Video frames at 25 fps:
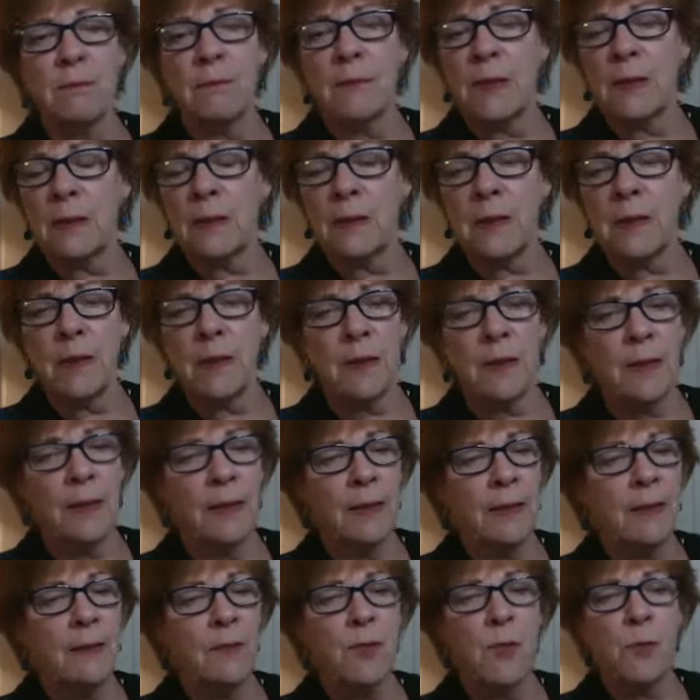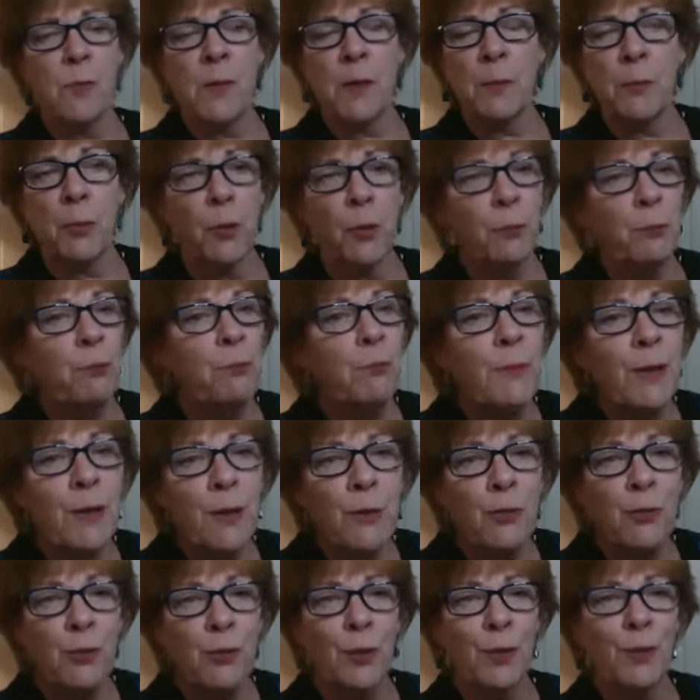It gives me
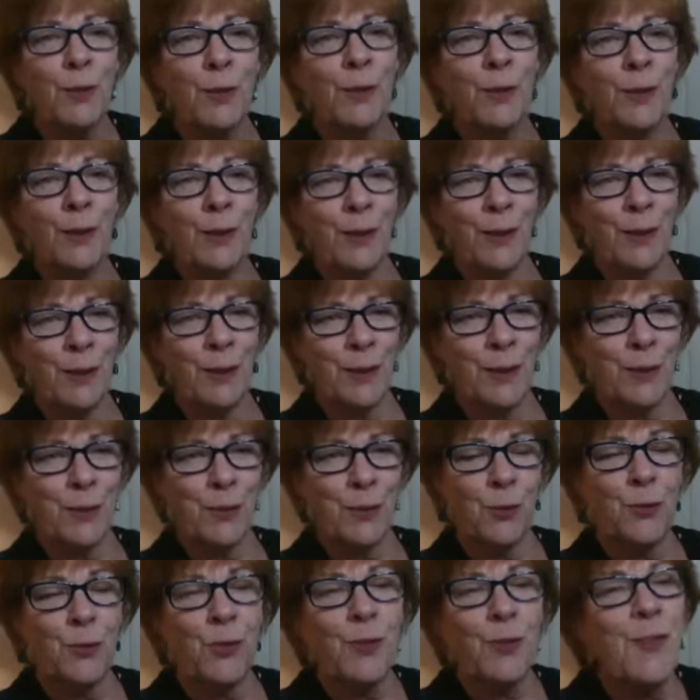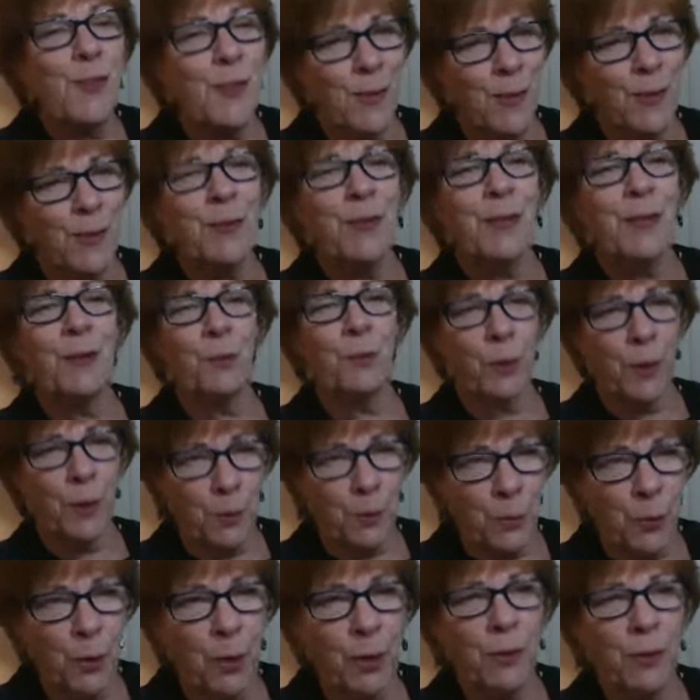permission to just sit and read
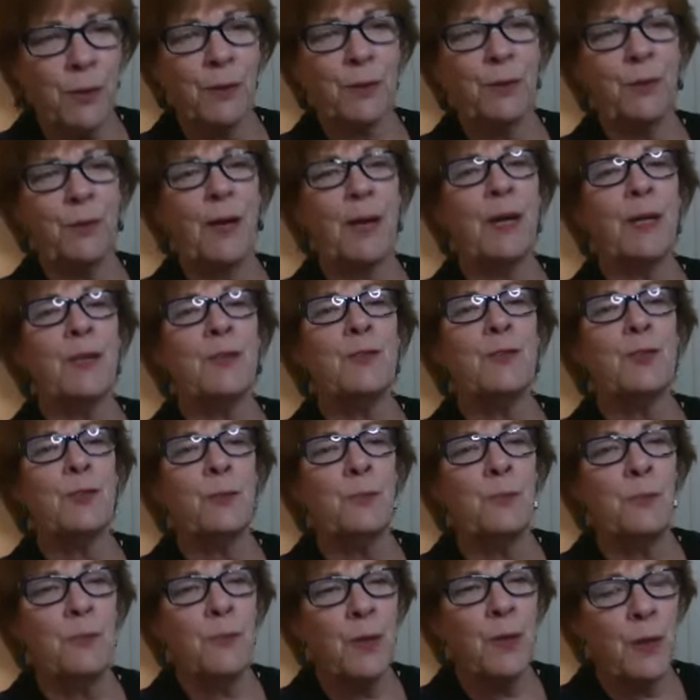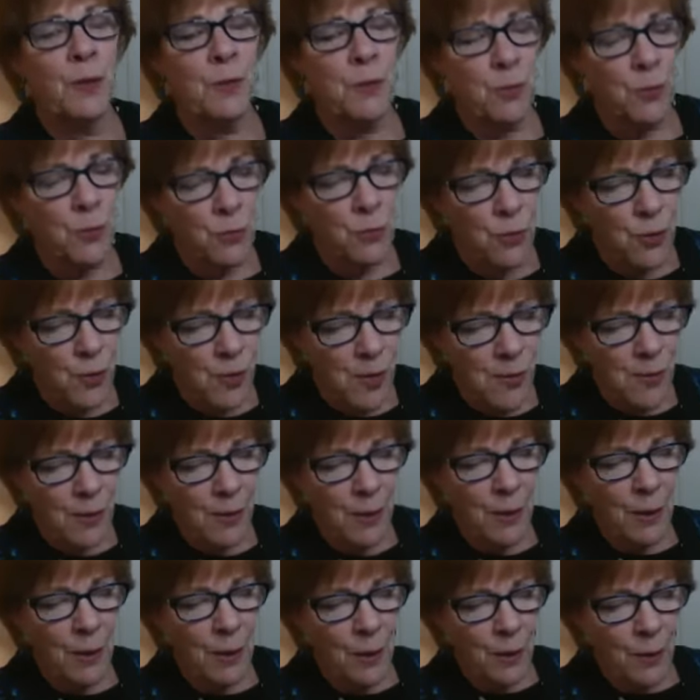a book and to just
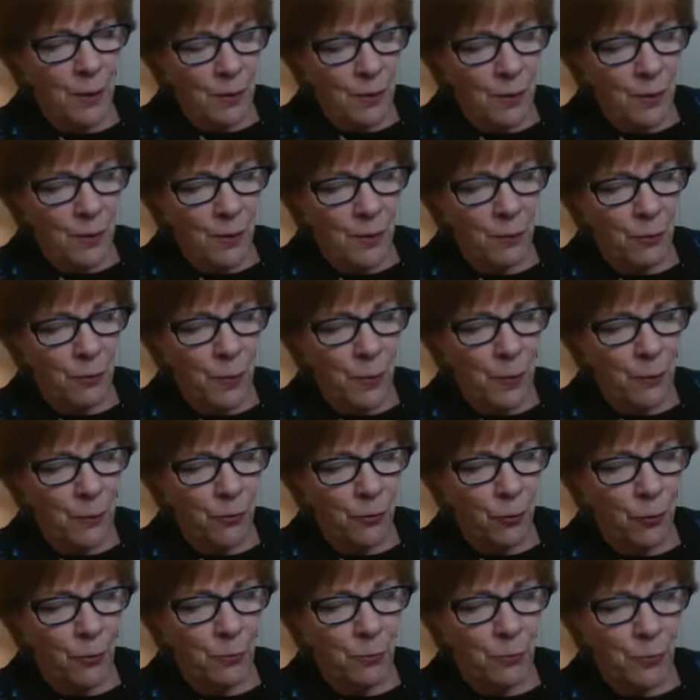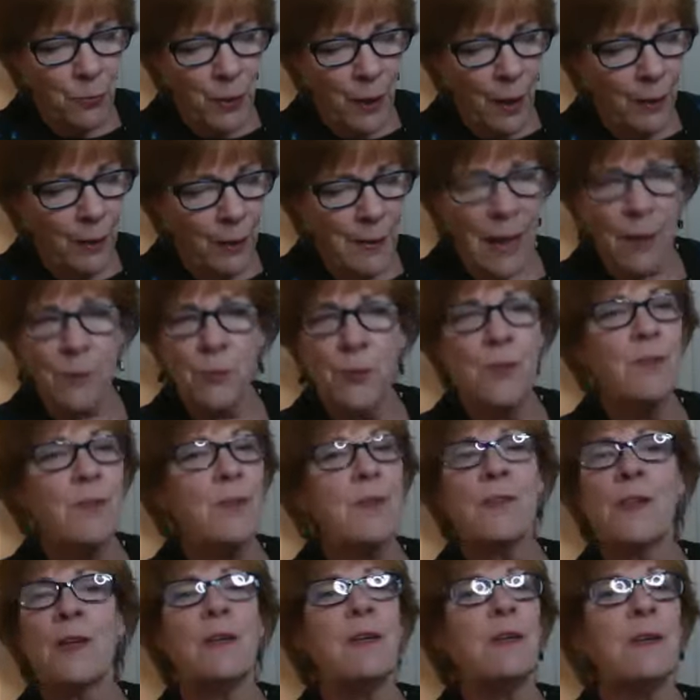be beyond that, just
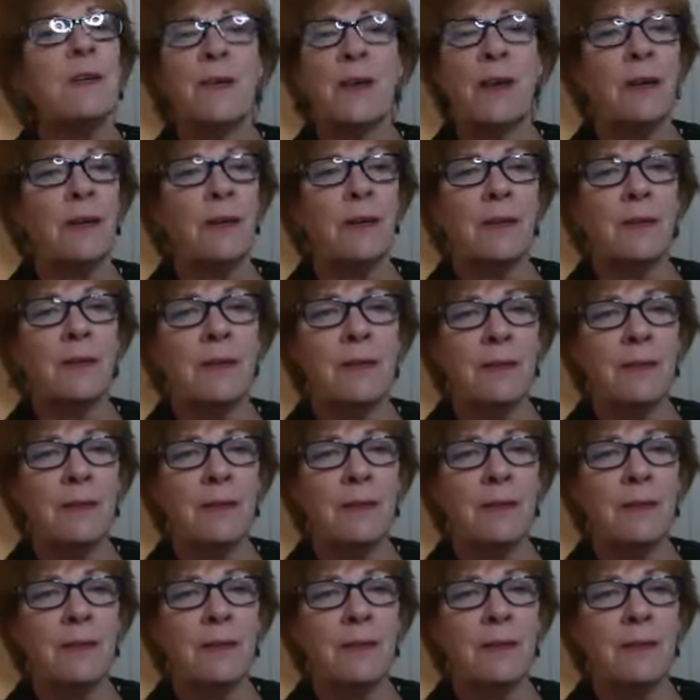to sit and think.